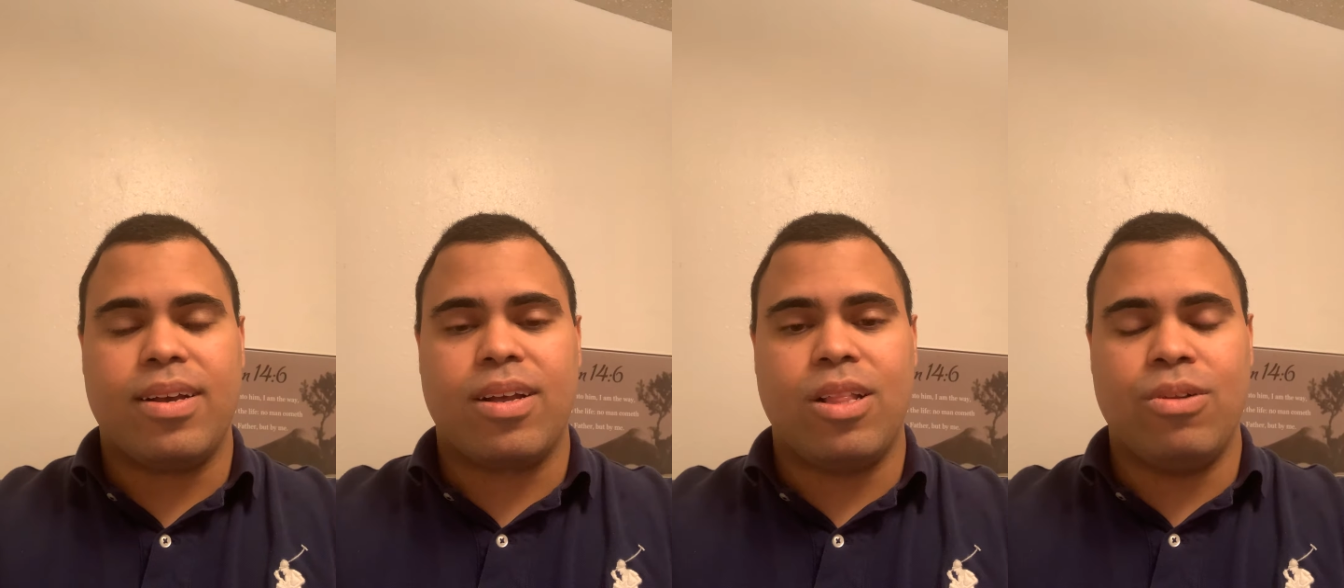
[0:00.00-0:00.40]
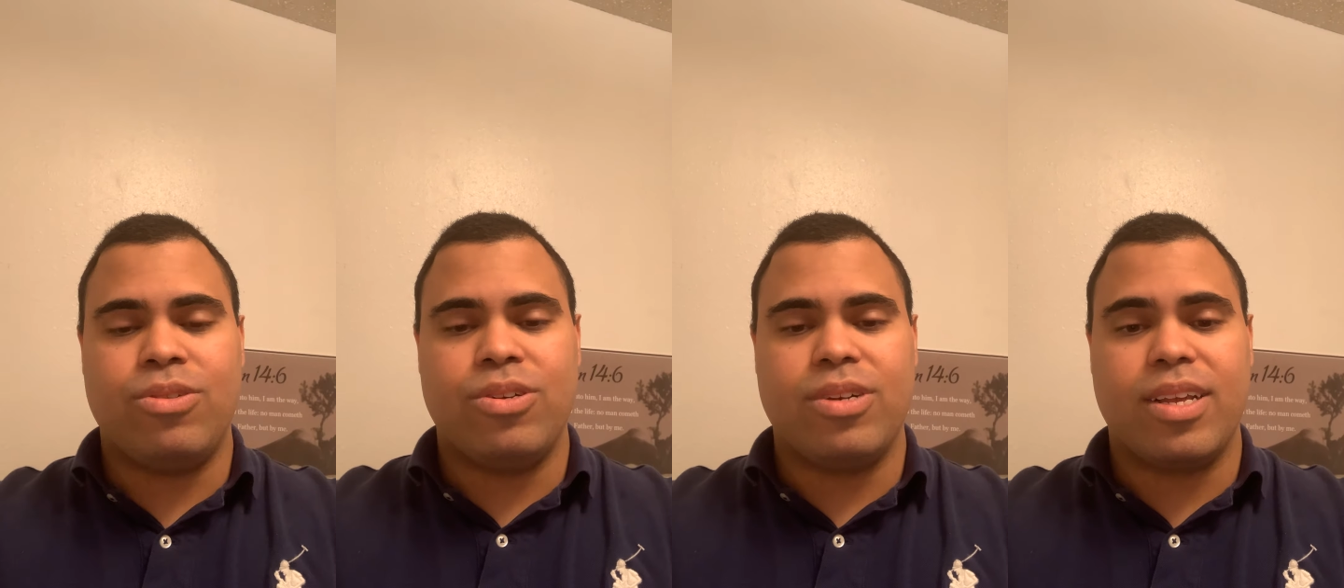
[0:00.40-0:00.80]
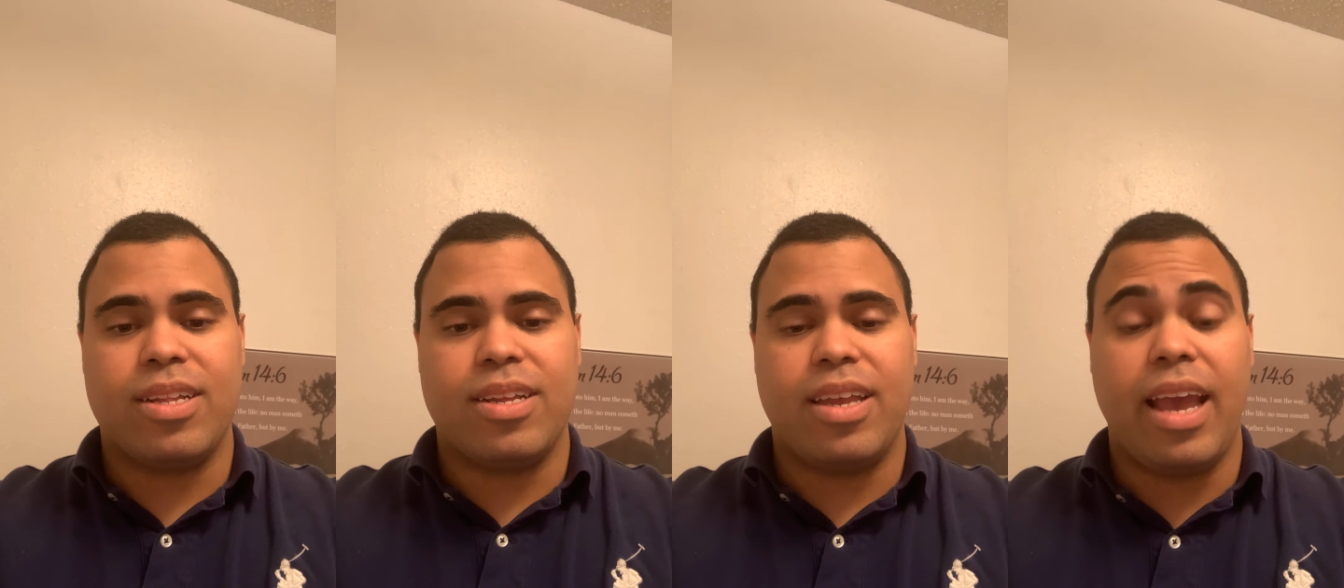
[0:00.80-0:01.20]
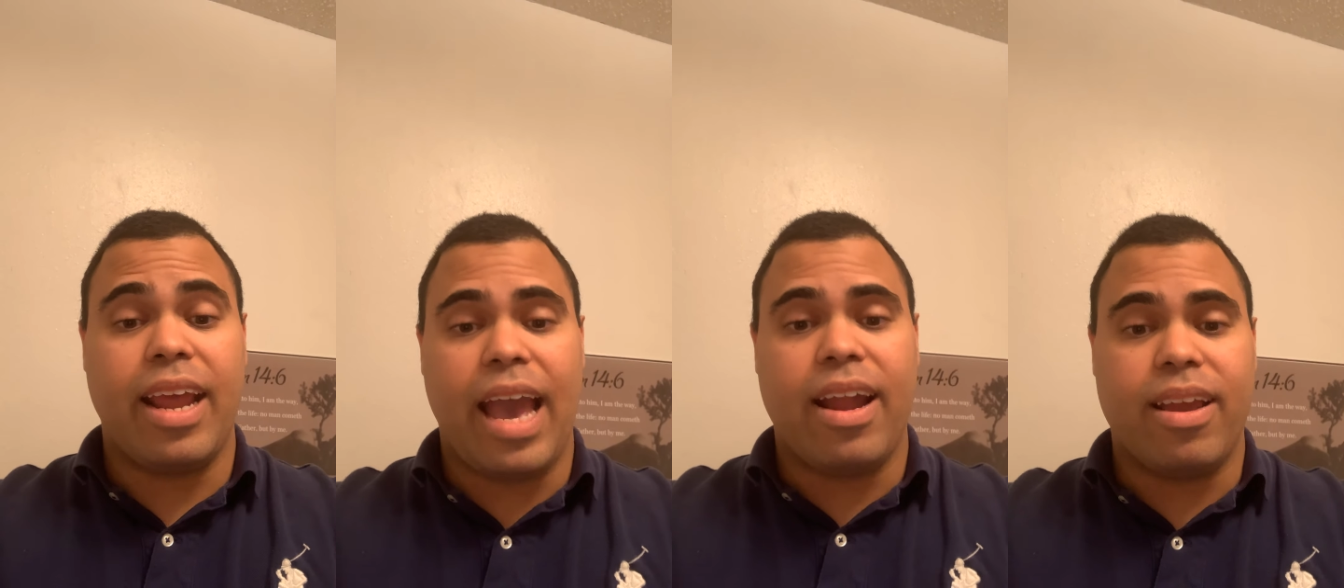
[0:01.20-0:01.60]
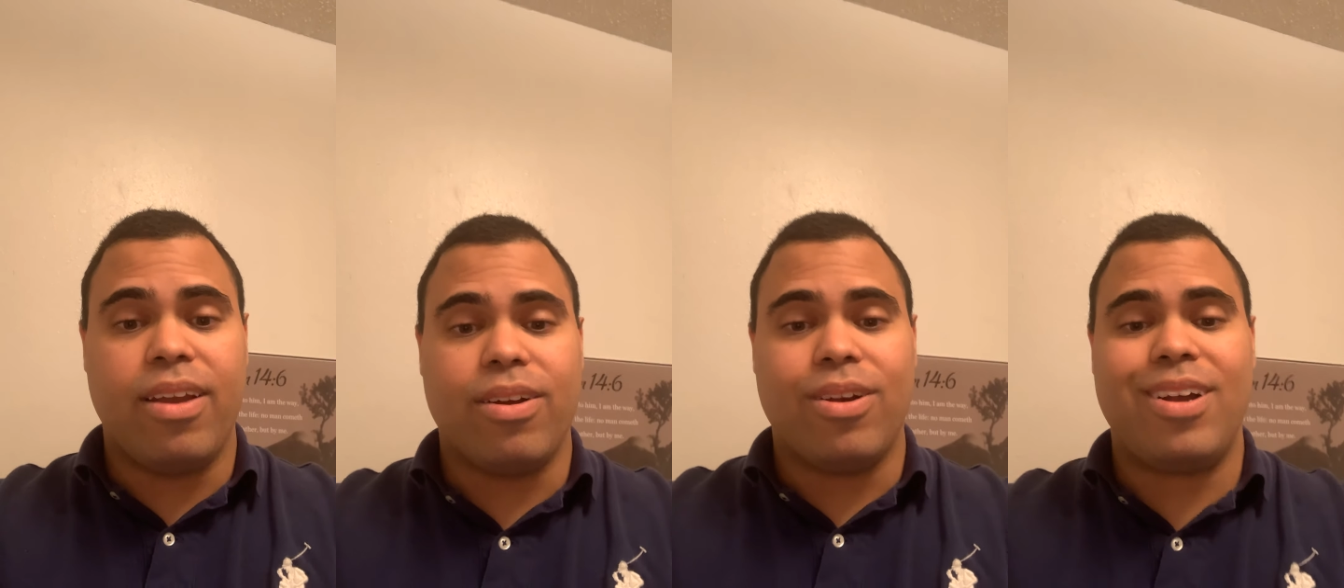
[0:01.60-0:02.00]
closer to getting out of
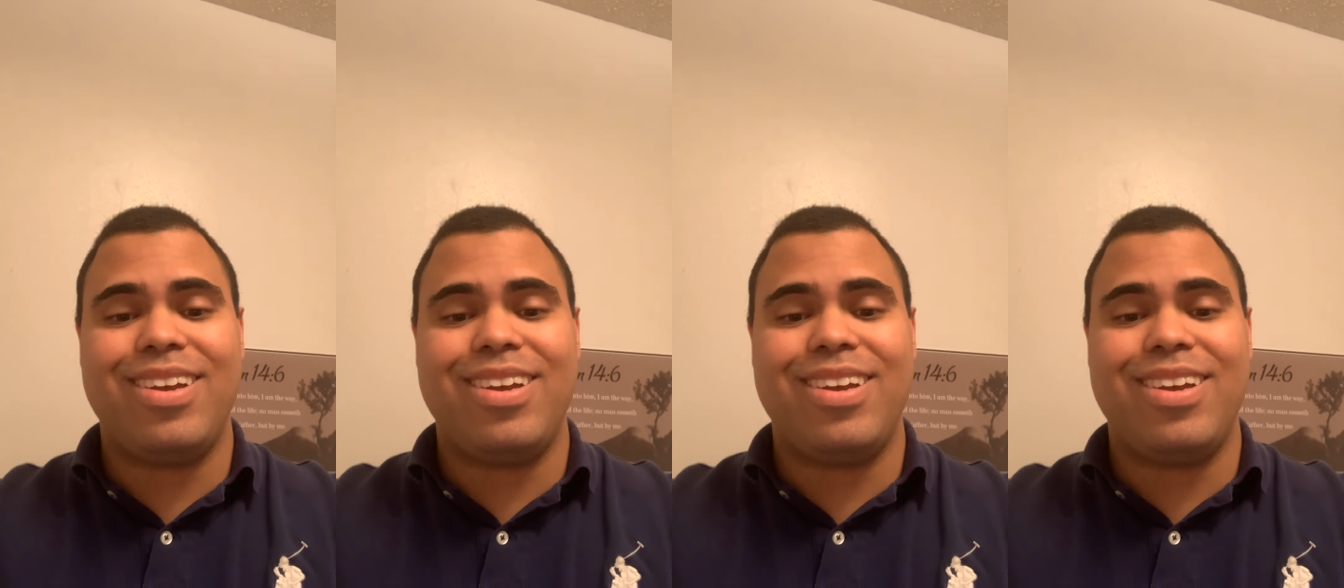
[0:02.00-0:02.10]
here.